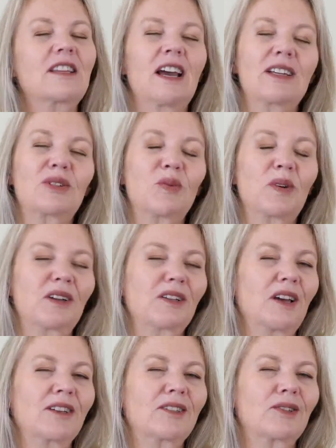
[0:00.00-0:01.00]
That's where a
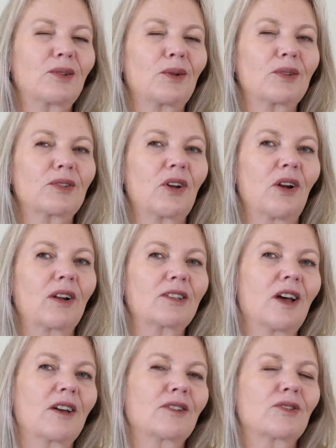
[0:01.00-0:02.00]
lot of souls are. A
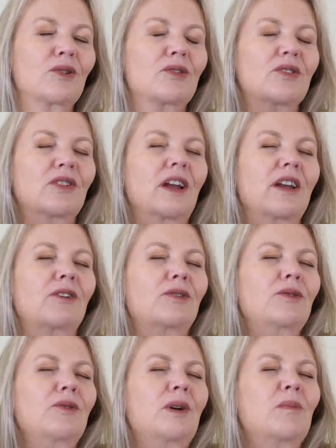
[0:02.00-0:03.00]
lot of souls are like,
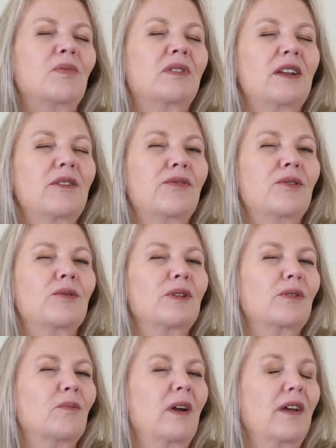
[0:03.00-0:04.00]
ooh, I'm playful
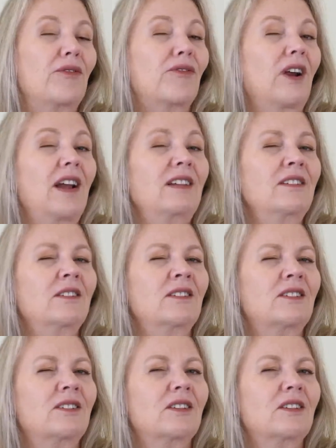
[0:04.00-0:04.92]
with my friends